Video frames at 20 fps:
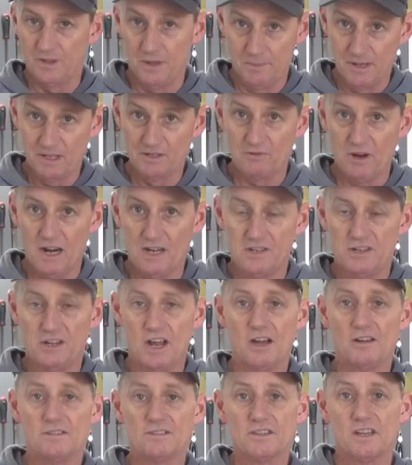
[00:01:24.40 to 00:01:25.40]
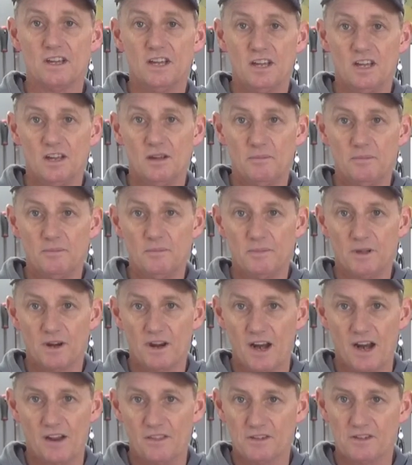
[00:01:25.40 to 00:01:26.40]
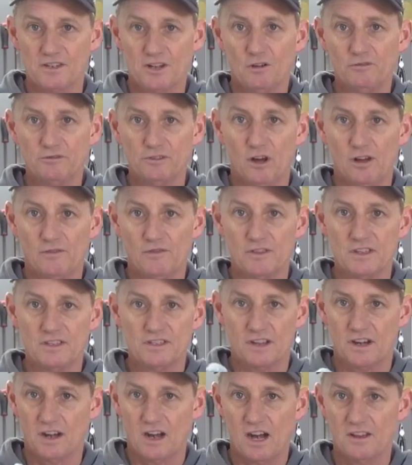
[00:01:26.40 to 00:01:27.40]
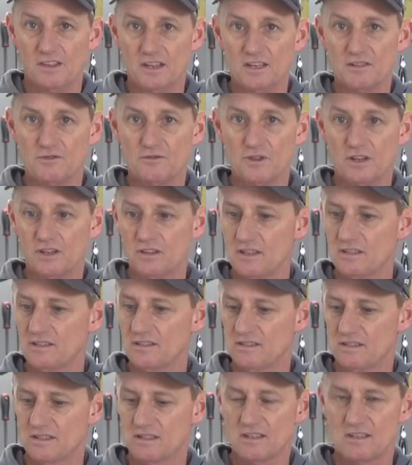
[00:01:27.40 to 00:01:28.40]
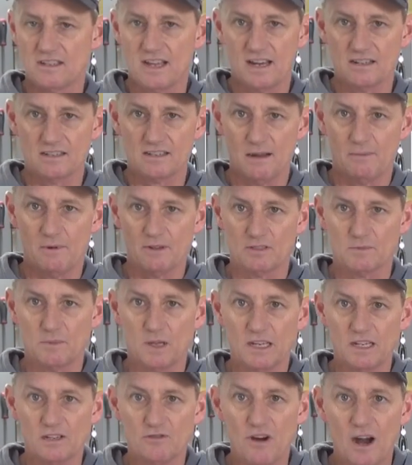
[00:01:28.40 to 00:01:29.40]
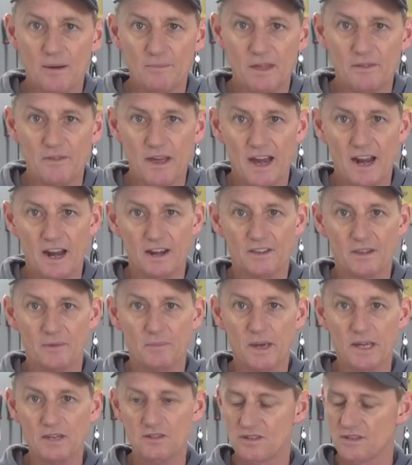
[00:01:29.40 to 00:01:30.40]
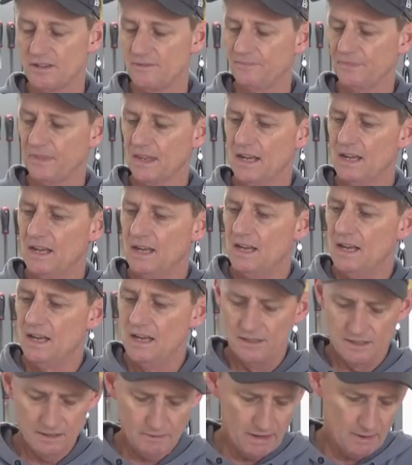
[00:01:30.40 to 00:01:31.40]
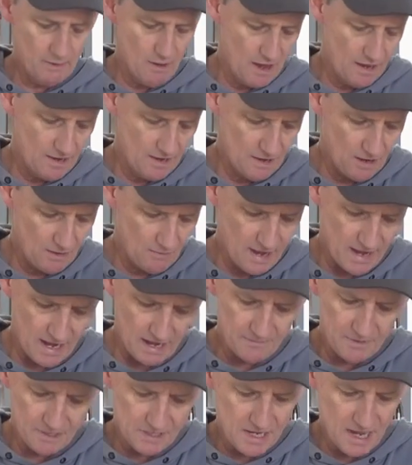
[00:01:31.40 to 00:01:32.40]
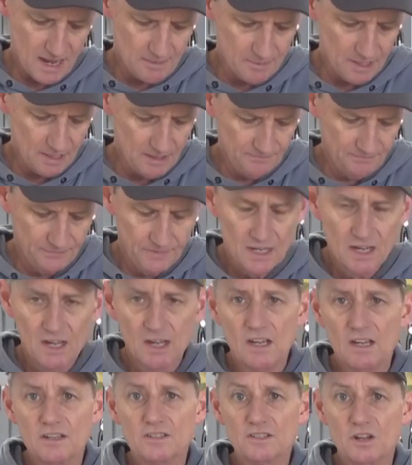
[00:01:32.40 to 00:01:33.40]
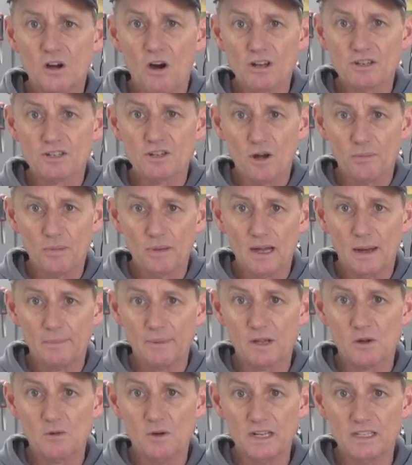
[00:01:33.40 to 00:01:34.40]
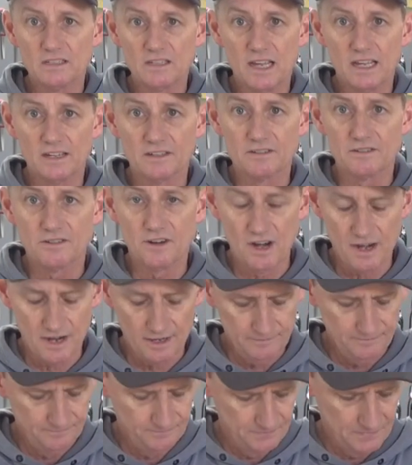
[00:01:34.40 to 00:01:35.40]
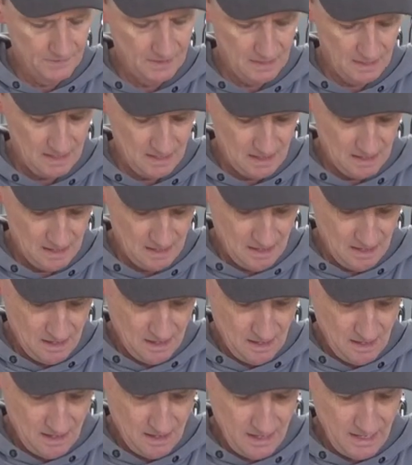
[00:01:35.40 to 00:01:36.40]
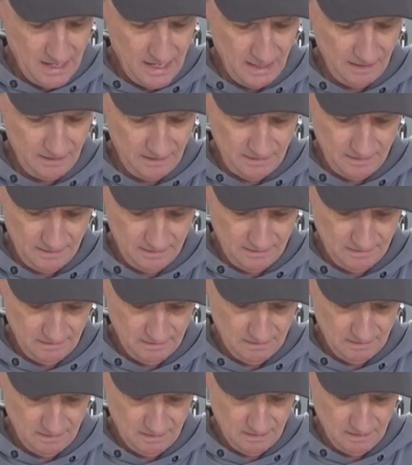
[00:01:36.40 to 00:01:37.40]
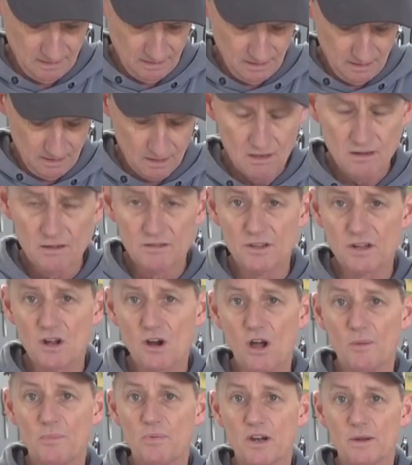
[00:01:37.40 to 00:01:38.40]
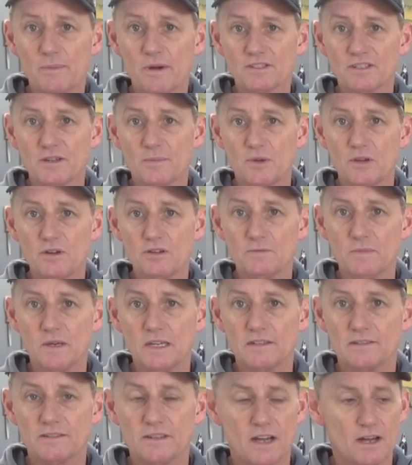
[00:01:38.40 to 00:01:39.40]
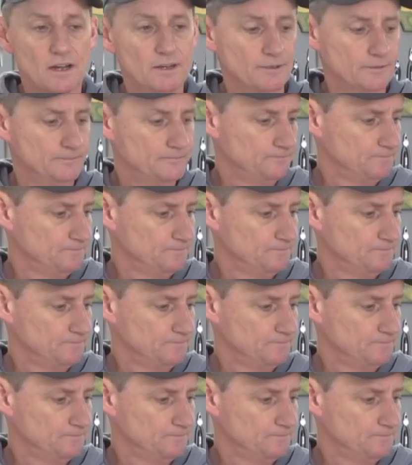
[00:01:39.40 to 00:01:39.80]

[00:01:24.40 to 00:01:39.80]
the mix ratios, but I don't have the shelf life of this. I don't know the history of this. Is it just out of someone's bloody drum they've had under the bench? So anyway, I rang up this company up in Queensland, Australia, and the guy pretty much abused me. So,